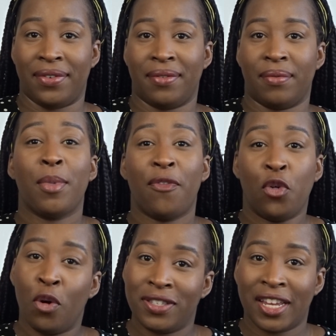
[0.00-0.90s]
So my
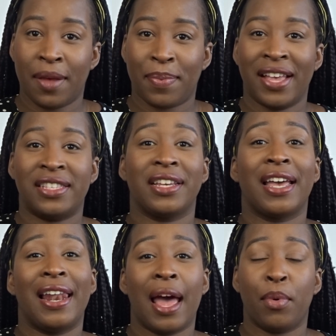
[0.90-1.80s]
fourth tip is to
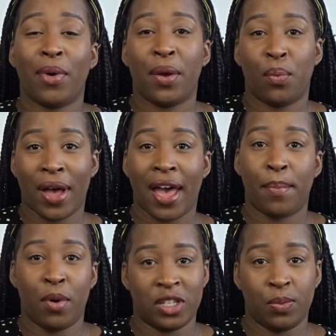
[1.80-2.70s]
collaborate where
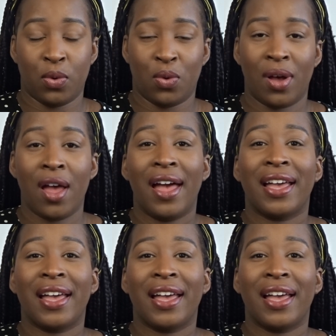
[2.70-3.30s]
possible.